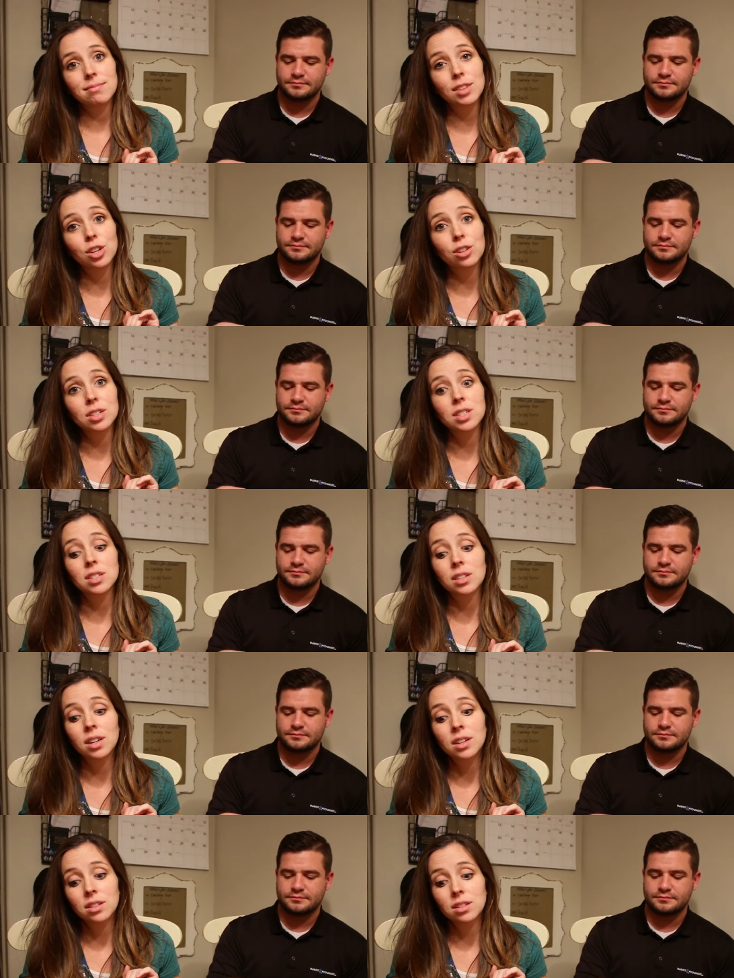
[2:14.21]
Speaker 1: the nurses
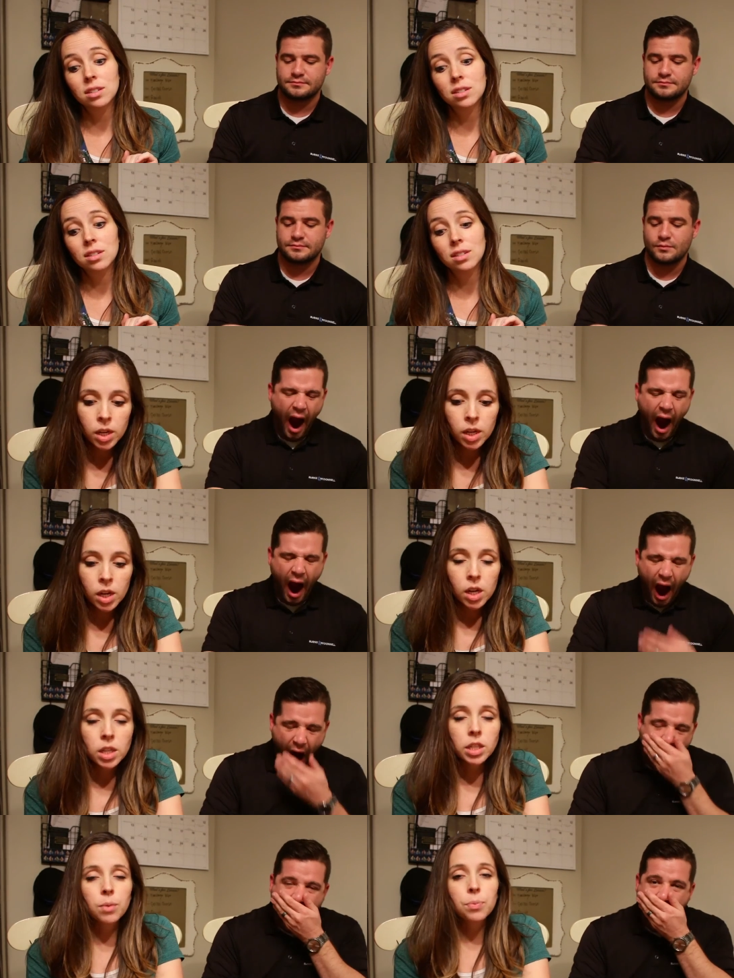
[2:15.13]
and doctors
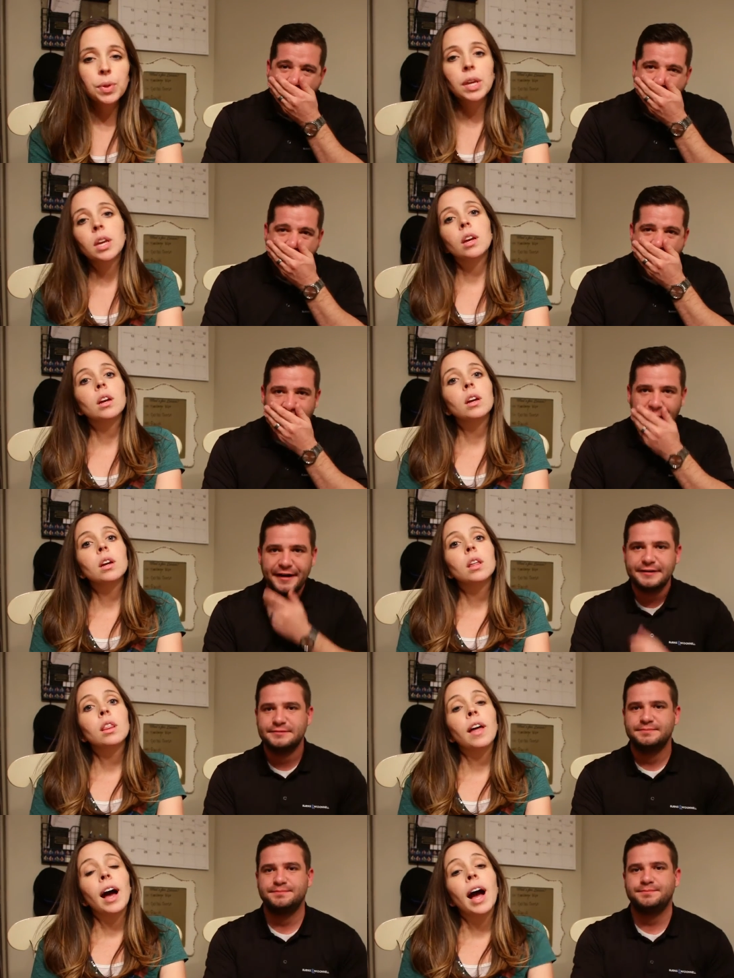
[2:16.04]
something
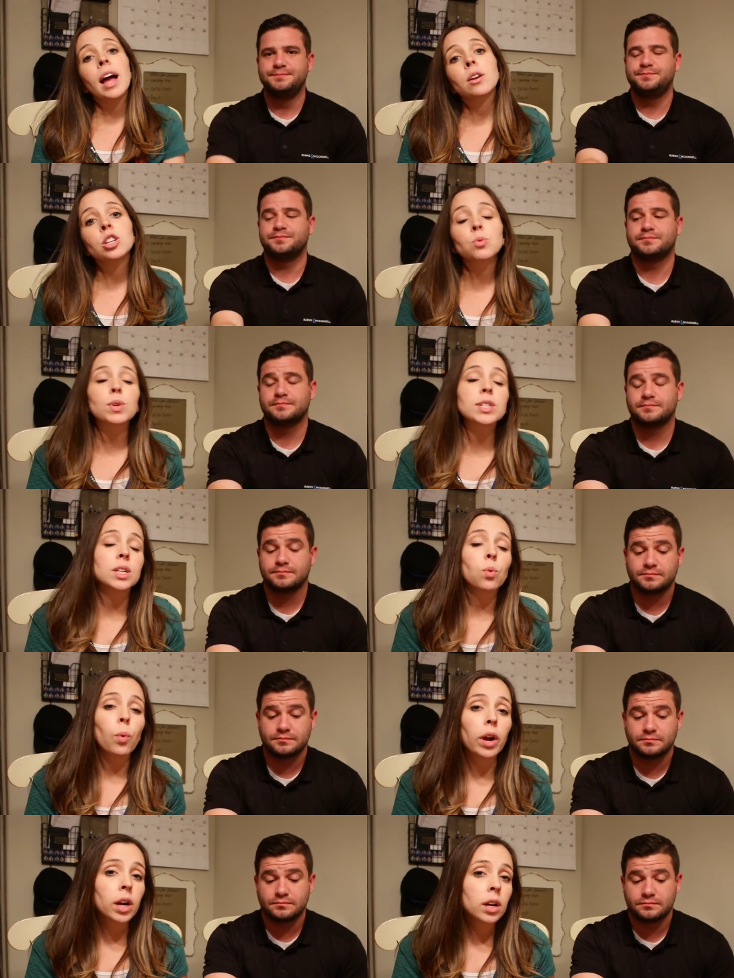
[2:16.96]
that I just wasn't
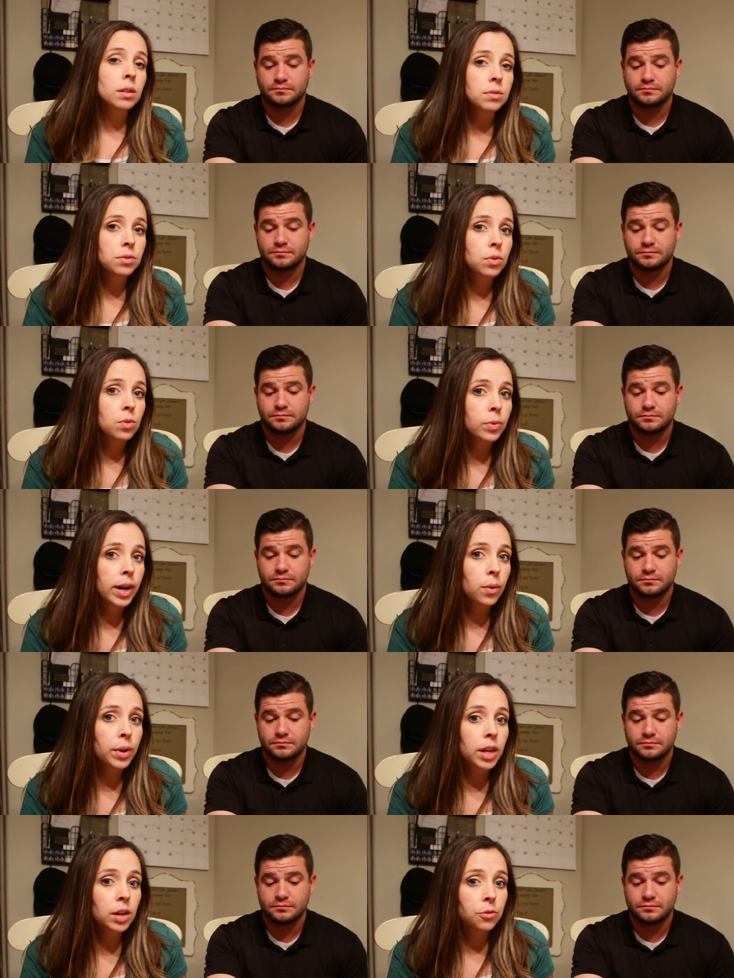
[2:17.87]
aware of when I
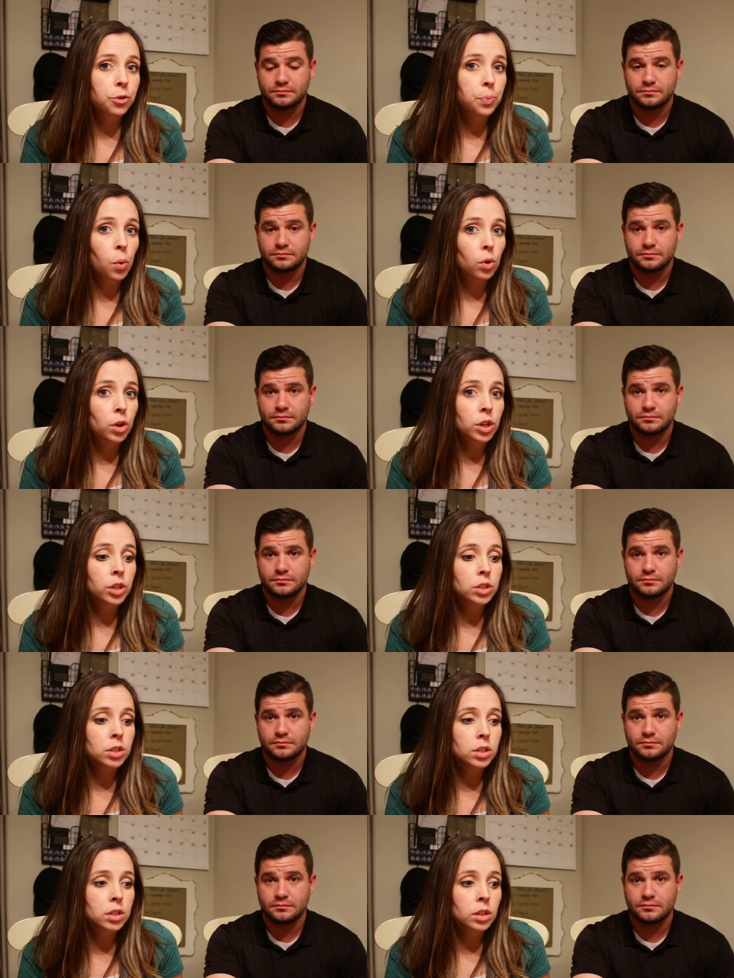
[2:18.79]
went in for
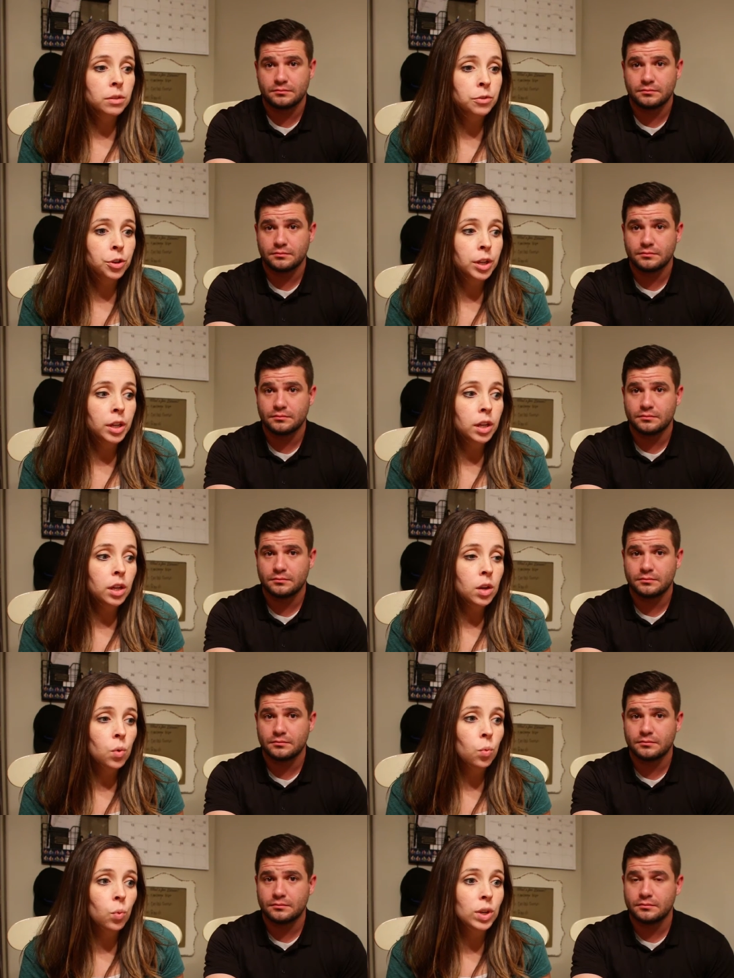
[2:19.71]
Porter's
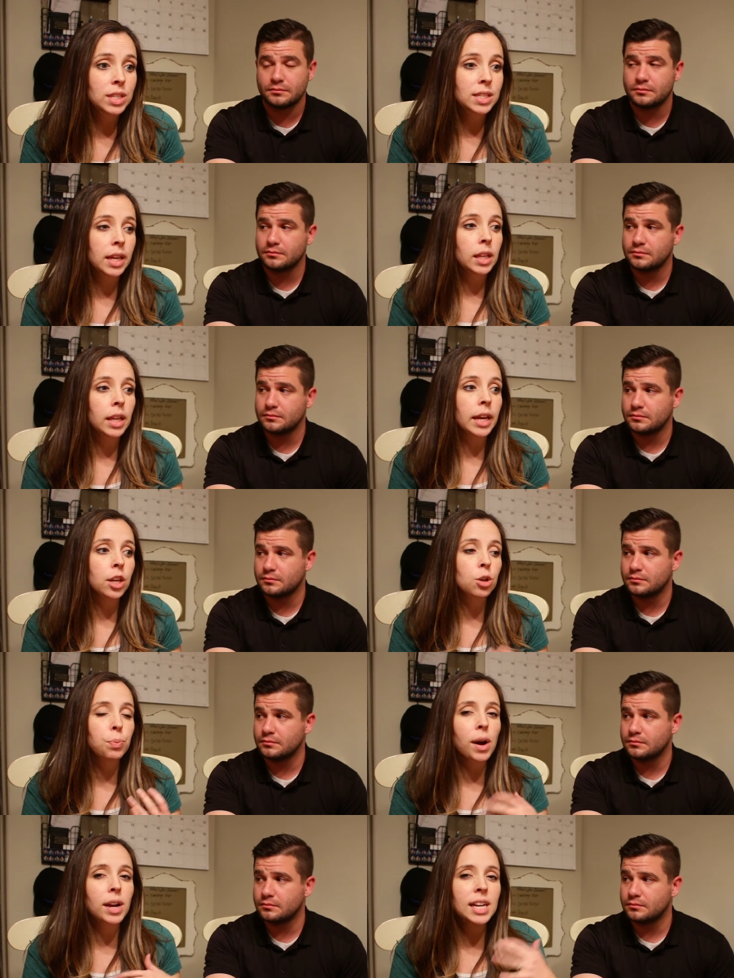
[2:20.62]
delivery was that like
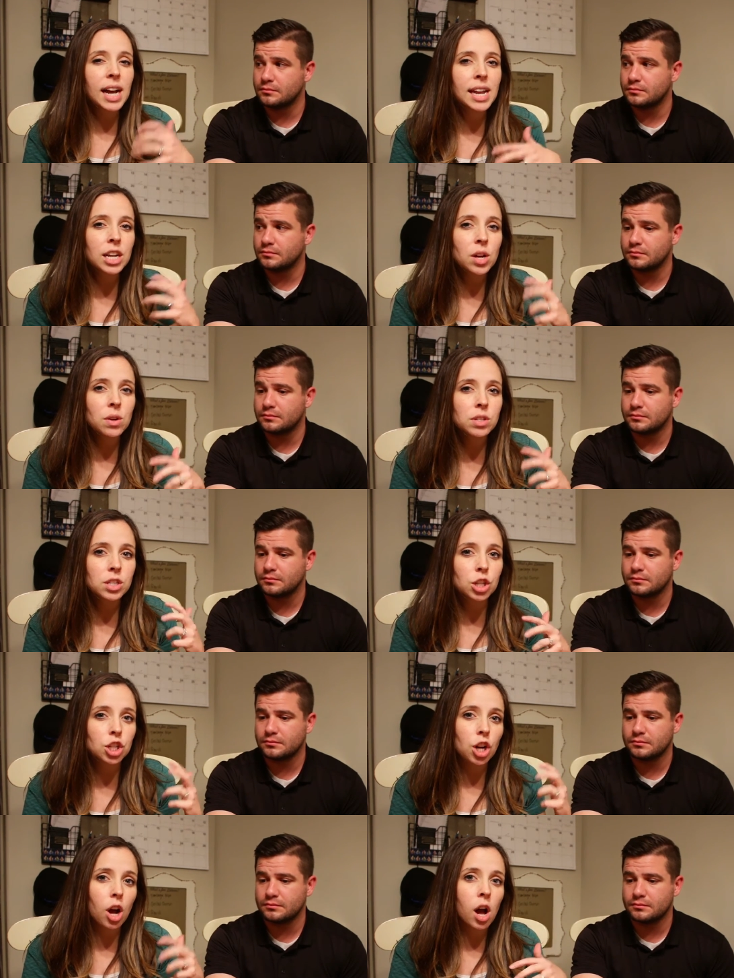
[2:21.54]
your body kind of goes
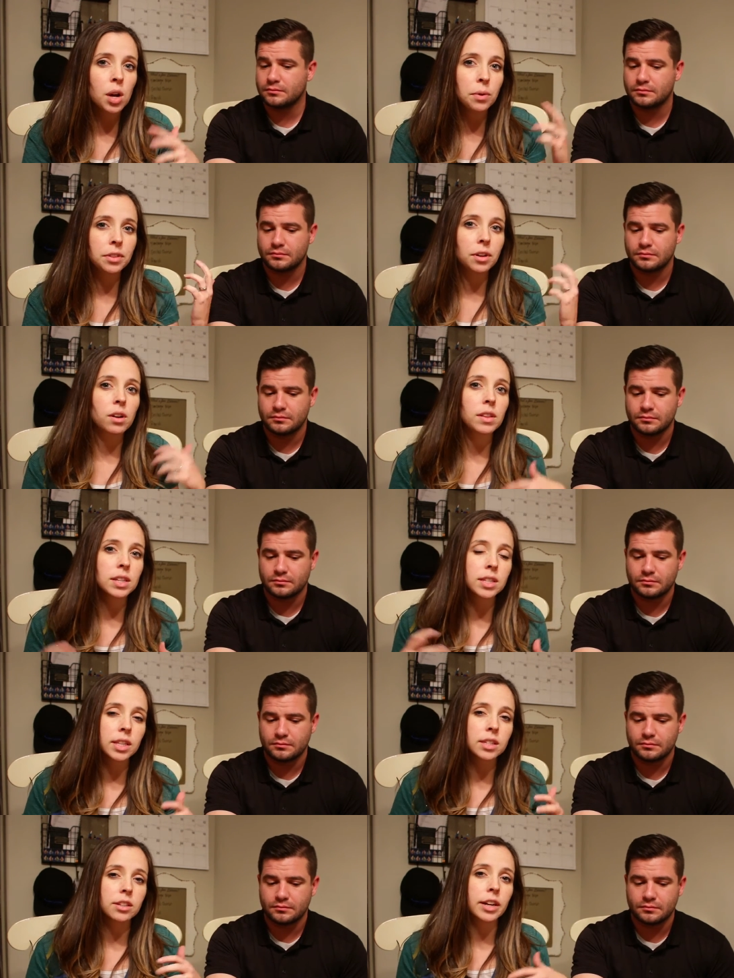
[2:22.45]
into shock with all these
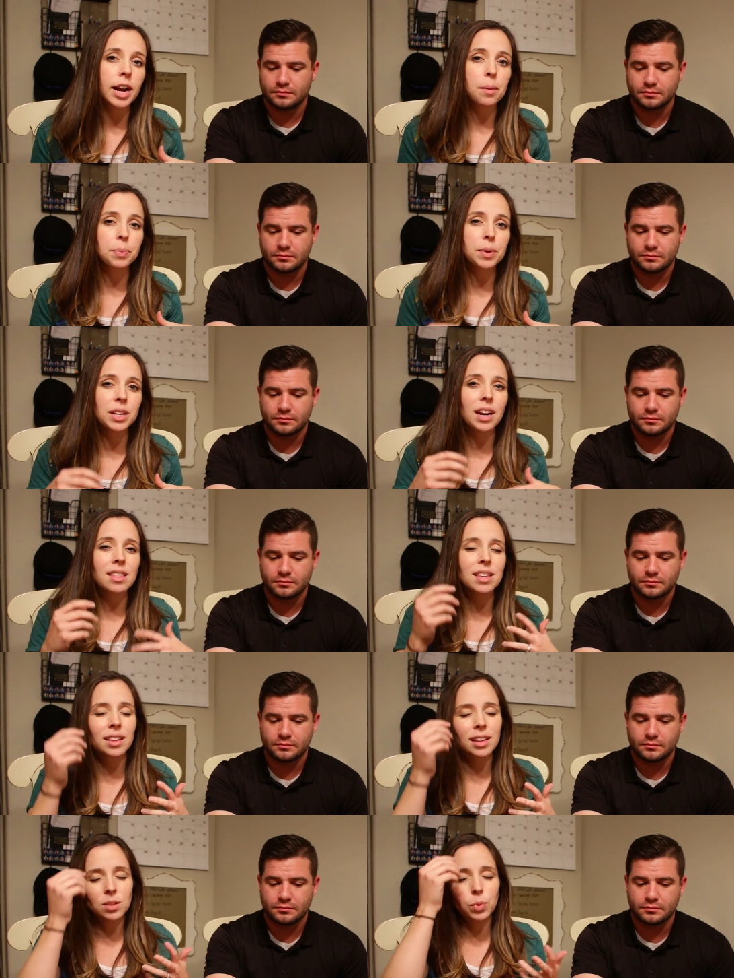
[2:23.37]
things that are happening and I
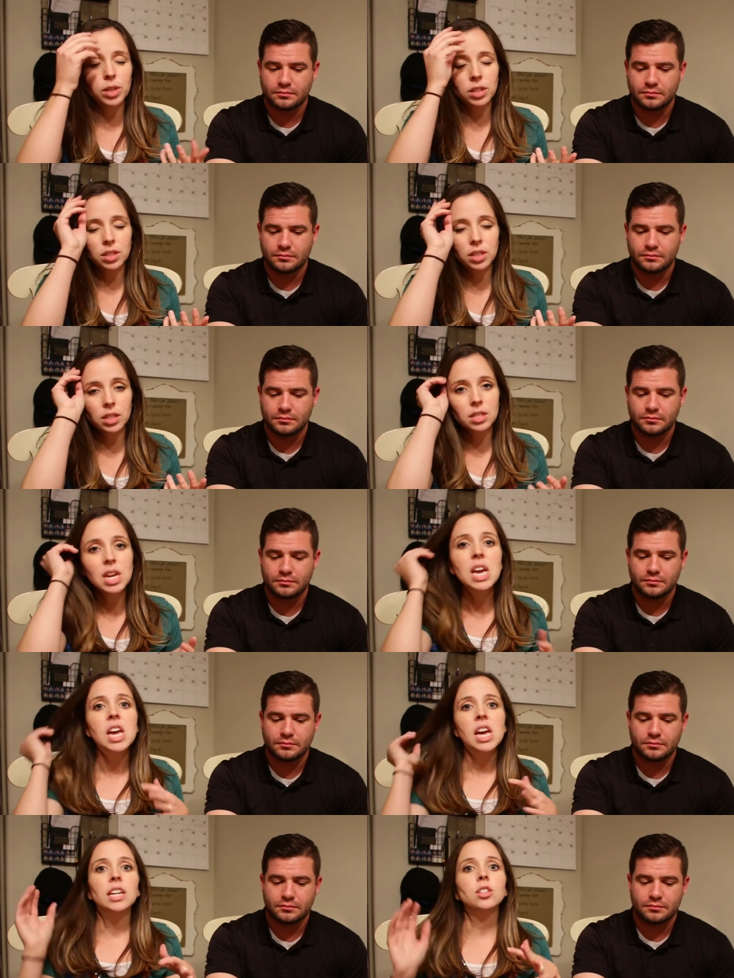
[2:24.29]
think that's what this is.
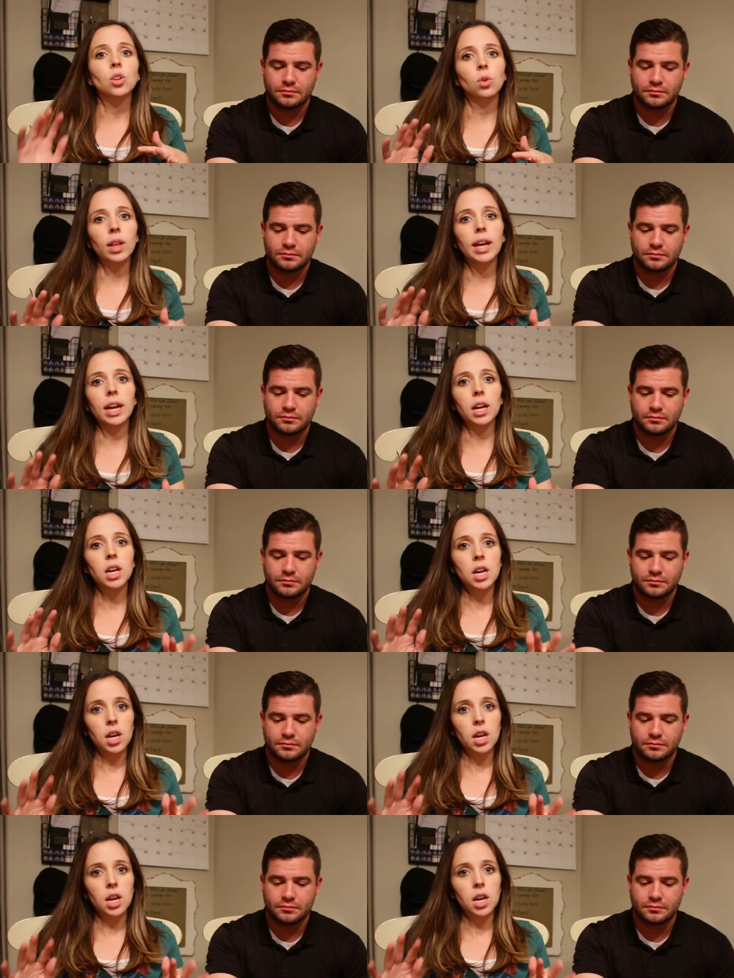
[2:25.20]
And so like